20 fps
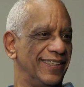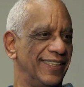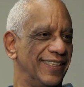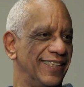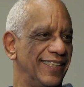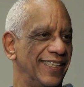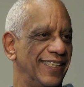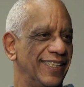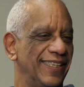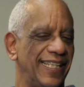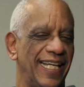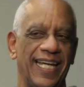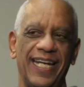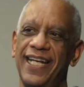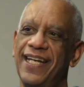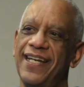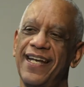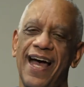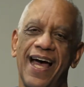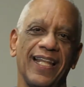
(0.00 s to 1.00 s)
Really? They
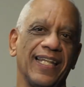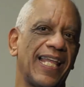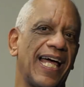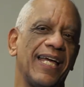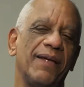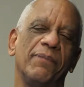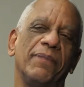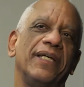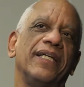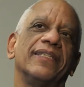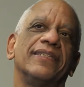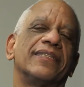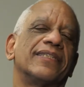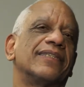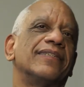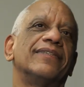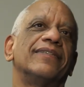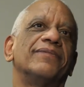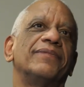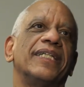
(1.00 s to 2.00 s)
did not like me at
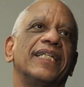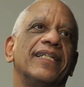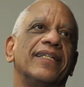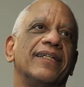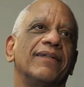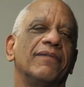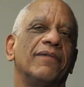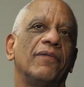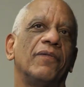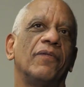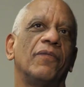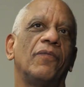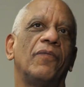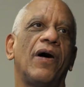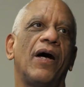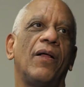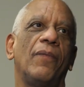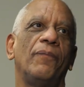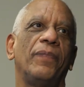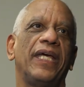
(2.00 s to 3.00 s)
school. Why do they not like you? well, school?